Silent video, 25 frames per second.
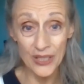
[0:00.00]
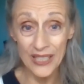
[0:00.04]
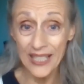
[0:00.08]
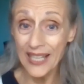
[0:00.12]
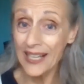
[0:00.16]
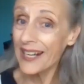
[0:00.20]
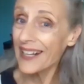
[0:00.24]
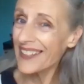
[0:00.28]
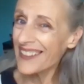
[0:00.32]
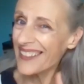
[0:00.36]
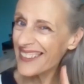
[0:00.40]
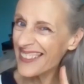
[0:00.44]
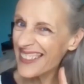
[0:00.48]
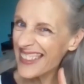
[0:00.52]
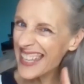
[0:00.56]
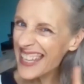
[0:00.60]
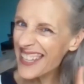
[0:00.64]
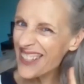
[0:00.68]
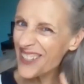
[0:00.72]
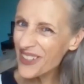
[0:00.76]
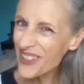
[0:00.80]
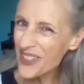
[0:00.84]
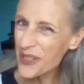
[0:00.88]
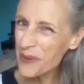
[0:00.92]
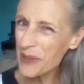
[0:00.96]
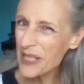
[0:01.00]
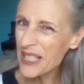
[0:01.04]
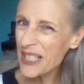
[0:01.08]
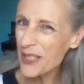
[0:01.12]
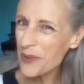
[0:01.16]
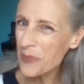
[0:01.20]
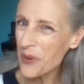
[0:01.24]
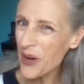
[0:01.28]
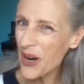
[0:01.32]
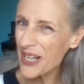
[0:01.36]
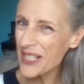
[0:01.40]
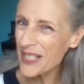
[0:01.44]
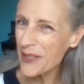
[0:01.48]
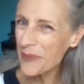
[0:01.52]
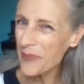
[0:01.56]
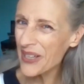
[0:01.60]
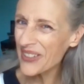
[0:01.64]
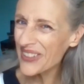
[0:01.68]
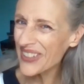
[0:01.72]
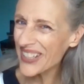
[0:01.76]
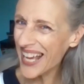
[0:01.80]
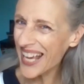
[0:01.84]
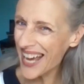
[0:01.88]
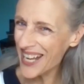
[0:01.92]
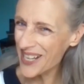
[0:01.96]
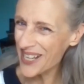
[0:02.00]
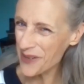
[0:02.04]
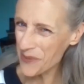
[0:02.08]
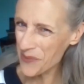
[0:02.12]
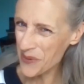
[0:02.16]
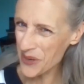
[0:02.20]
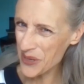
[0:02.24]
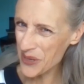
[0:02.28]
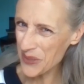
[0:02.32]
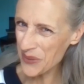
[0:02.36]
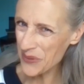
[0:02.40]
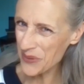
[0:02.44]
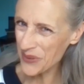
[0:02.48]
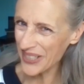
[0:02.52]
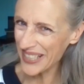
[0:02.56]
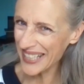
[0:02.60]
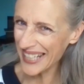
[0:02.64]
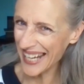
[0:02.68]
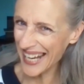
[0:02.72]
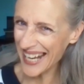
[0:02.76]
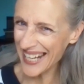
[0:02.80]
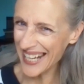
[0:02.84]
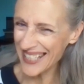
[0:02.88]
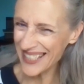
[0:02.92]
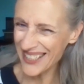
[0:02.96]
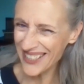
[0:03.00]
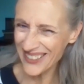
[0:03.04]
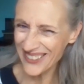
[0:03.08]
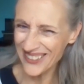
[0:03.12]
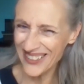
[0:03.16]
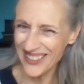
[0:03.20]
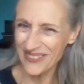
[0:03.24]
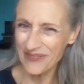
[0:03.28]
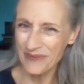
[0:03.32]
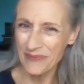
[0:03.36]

and I think you're going to be surprised about the kind of words we're going to add to it.